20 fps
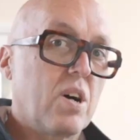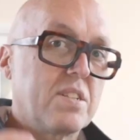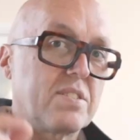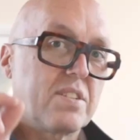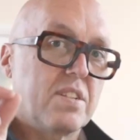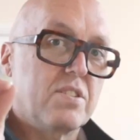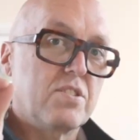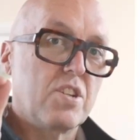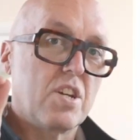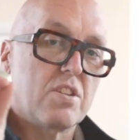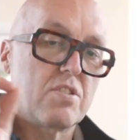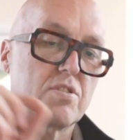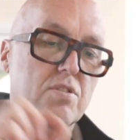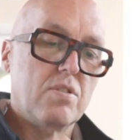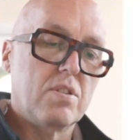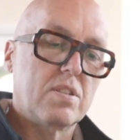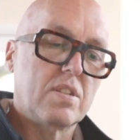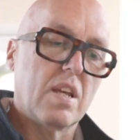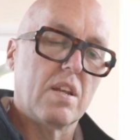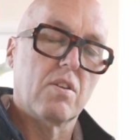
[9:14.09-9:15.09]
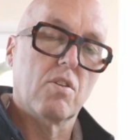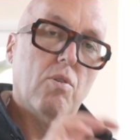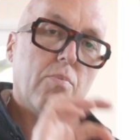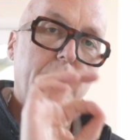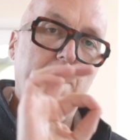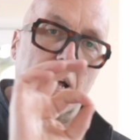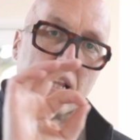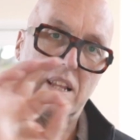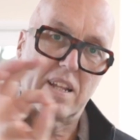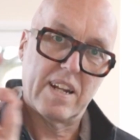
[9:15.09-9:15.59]
I suggest you set your
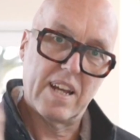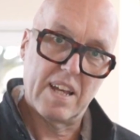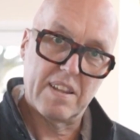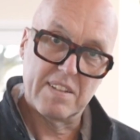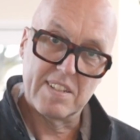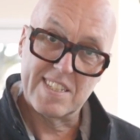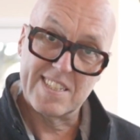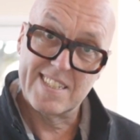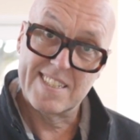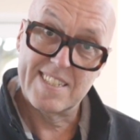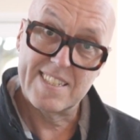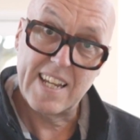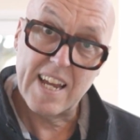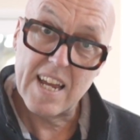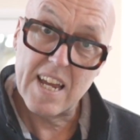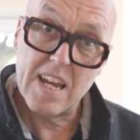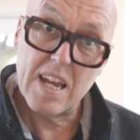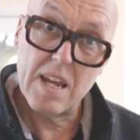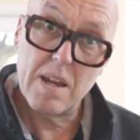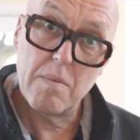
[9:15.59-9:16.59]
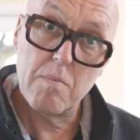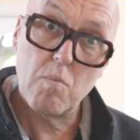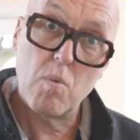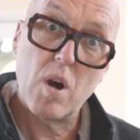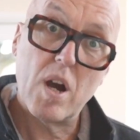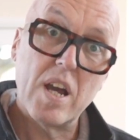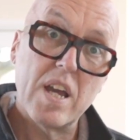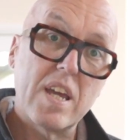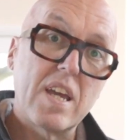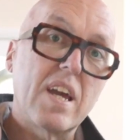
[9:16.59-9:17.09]
palette out the same
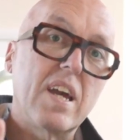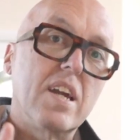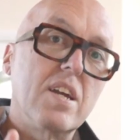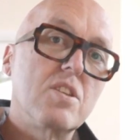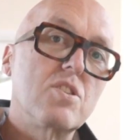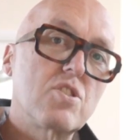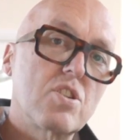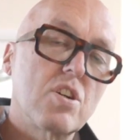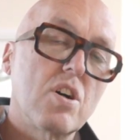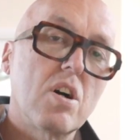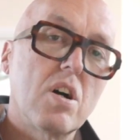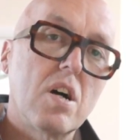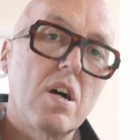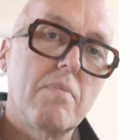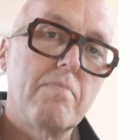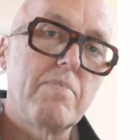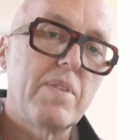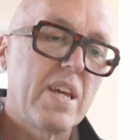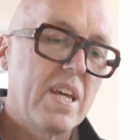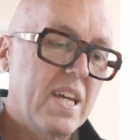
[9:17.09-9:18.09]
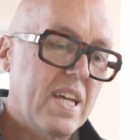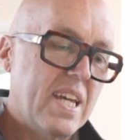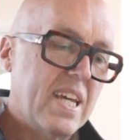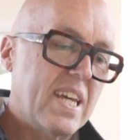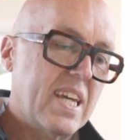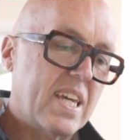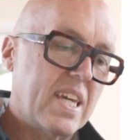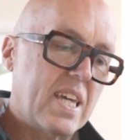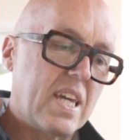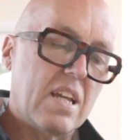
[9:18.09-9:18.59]
way each time.
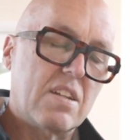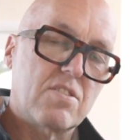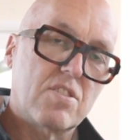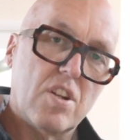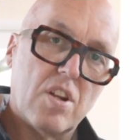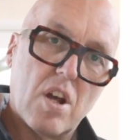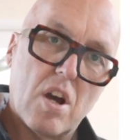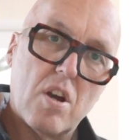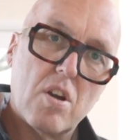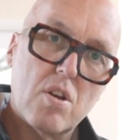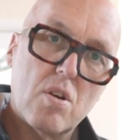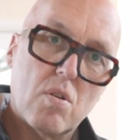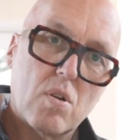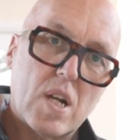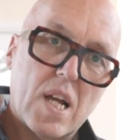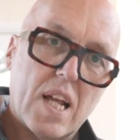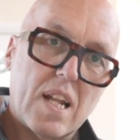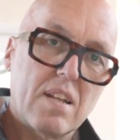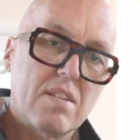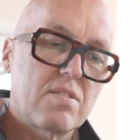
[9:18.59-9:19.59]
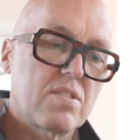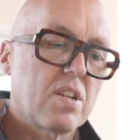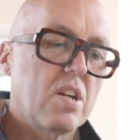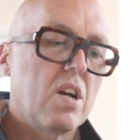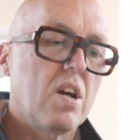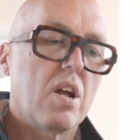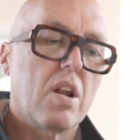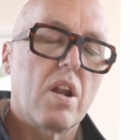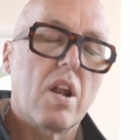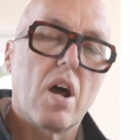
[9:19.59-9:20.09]
Get to know your colours,
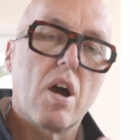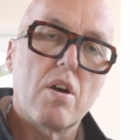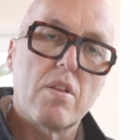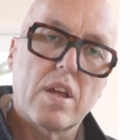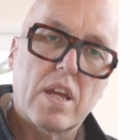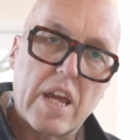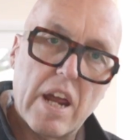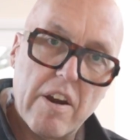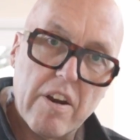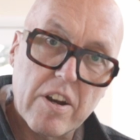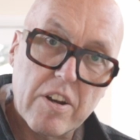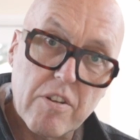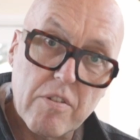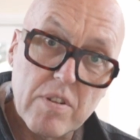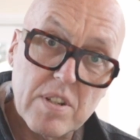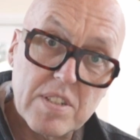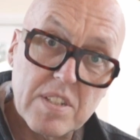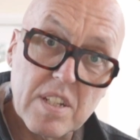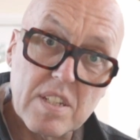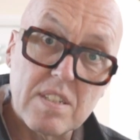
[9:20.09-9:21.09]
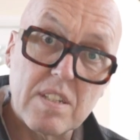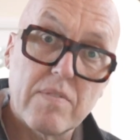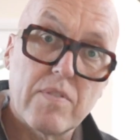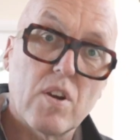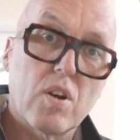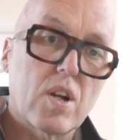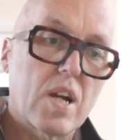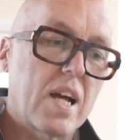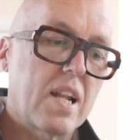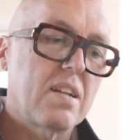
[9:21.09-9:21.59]
know the characteristics of
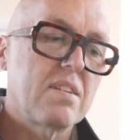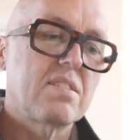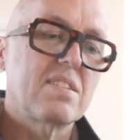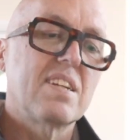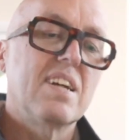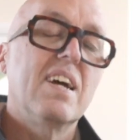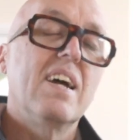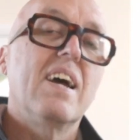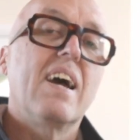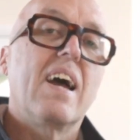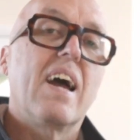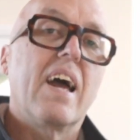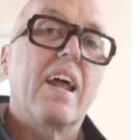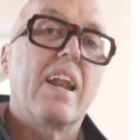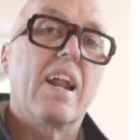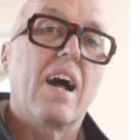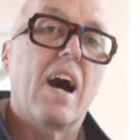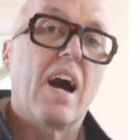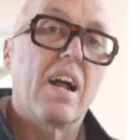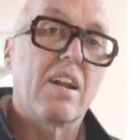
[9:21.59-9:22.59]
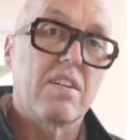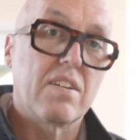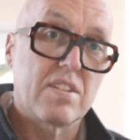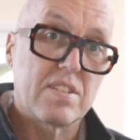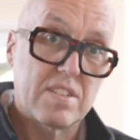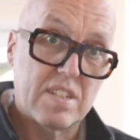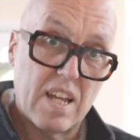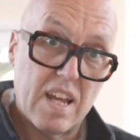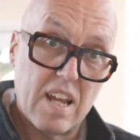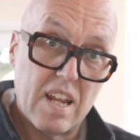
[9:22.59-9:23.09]
your colours, and
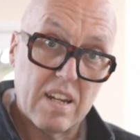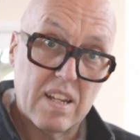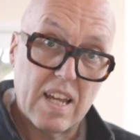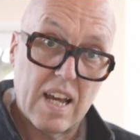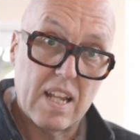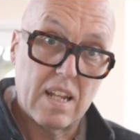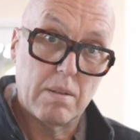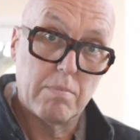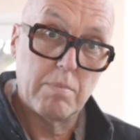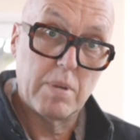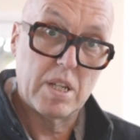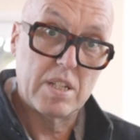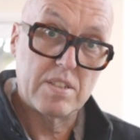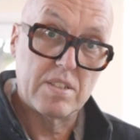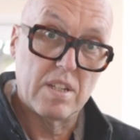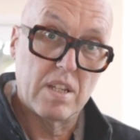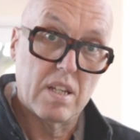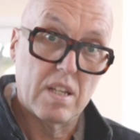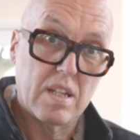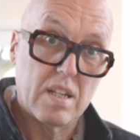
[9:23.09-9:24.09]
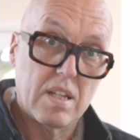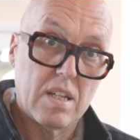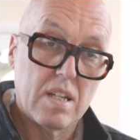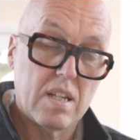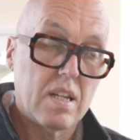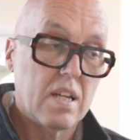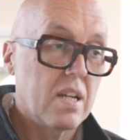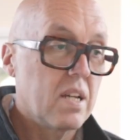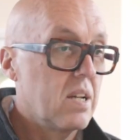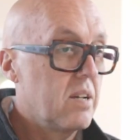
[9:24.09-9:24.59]
understand colour mixing.
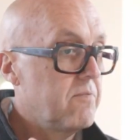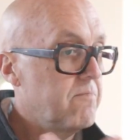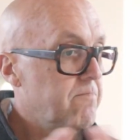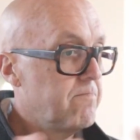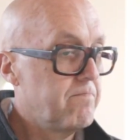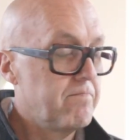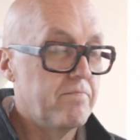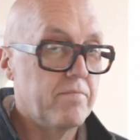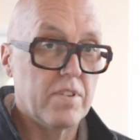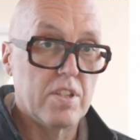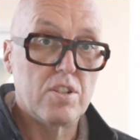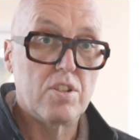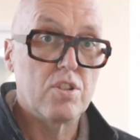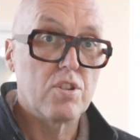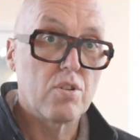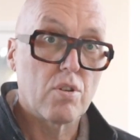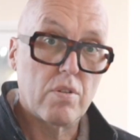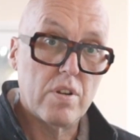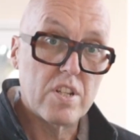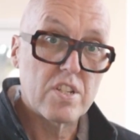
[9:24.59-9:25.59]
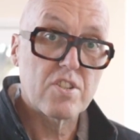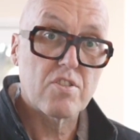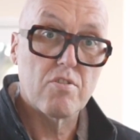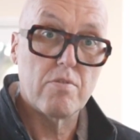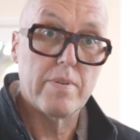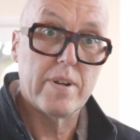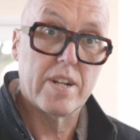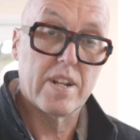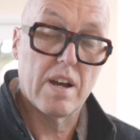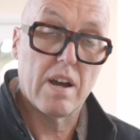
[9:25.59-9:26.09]
This is your
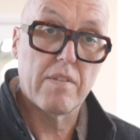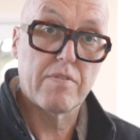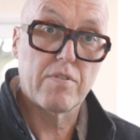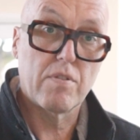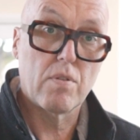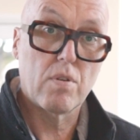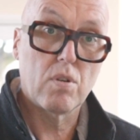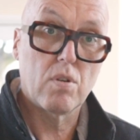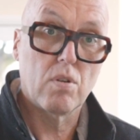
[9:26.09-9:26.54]
instrument after